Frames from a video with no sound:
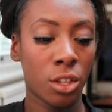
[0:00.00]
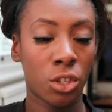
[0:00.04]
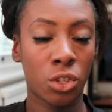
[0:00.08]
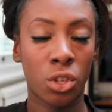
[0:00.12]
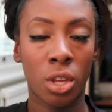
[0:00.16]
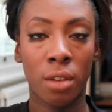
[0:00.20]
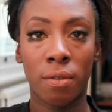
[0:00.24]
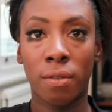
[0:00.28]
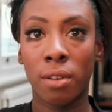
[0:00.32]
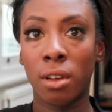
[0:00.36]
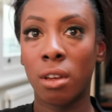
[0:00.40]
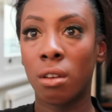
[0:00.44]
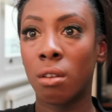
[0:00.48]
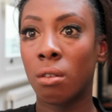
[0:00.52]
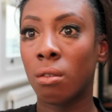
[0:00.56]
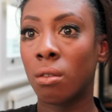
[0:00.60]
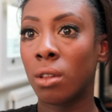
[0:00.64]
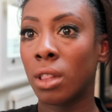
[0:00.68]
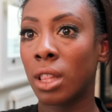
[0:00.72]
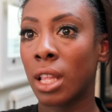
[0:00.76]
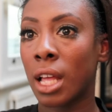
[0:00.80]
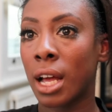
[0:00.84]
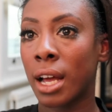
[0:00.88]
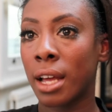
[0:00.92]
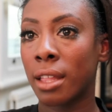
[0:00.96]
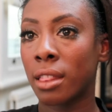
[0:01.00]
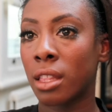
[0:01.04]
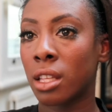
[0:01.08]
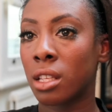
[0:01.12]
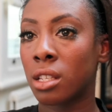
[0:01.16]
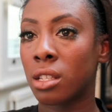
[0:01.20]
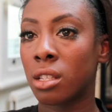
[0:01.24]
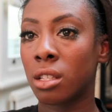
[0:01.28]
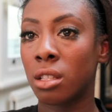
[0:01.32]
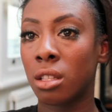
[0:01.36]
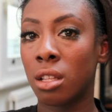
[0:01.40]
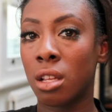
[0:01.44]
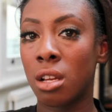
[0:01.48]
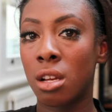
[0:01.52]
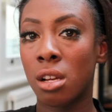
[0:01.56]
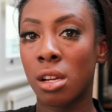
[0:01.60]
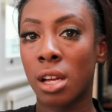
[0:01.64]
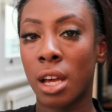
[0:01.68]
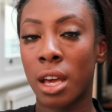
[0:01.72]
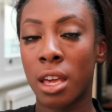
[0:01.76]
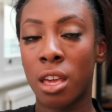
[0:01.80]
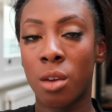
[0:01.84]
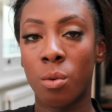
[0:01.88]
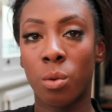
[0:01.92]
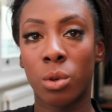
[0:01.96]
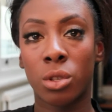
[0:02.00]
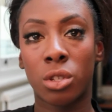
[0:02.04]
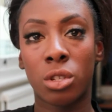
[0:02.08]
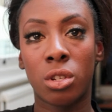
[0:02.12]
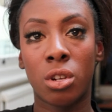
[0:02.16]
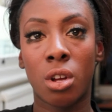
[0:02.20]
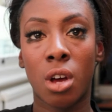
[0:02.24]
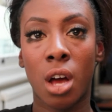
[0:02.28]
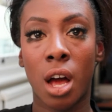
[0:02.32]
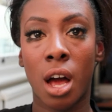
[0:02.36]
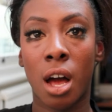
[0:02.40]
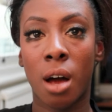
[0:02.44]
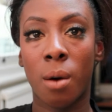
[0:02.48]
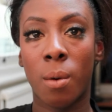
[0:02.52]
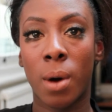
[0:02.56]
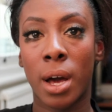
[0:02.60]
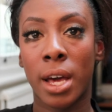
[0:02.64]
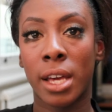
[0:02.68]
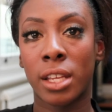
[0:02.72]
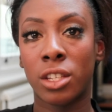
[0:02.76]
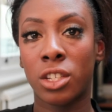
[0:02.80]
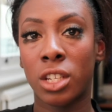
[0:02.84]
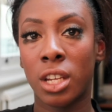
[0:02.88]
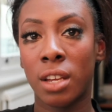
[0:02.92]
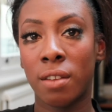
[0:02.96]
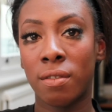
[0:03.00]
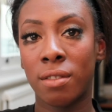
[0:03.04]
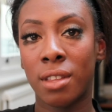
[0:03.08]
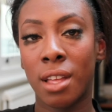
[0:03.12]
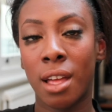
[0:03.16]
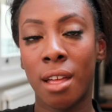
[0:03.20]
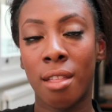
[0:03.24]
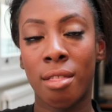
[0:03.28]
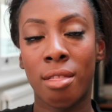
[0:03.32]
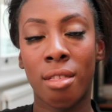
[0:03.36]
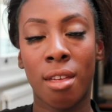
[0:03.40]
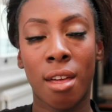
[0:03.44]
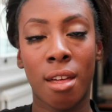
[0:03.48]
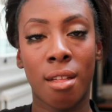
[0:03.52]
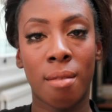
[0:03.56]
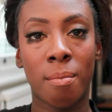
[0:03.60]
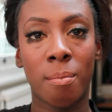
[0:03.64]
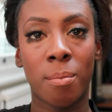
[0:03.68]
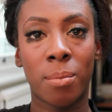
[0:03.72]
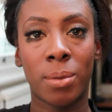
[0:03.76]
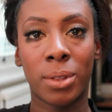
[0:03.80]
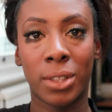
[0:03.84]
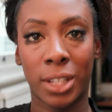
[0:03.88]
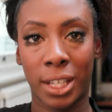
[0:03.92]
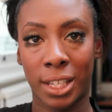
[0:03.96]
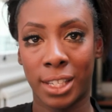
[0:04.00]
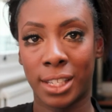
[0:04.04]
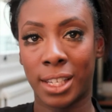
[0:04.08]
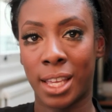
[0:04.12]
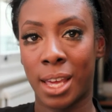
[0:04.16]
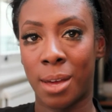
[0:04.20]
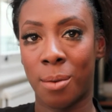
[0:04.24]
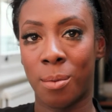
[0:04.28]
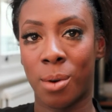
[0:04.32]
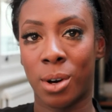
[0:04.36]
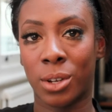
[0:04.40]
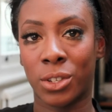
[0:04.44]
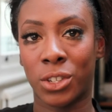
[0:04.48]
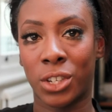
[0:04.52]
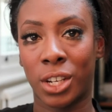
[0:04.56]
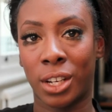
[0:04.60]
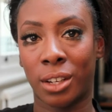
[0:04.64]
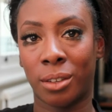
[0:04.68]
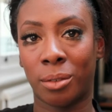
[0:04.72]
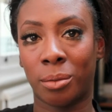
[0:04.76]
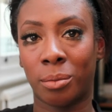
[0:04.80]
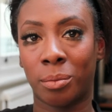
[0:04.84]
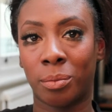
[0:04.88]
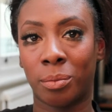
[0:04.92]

So if you like this look and you want to know how I achieved it, then please keep watching.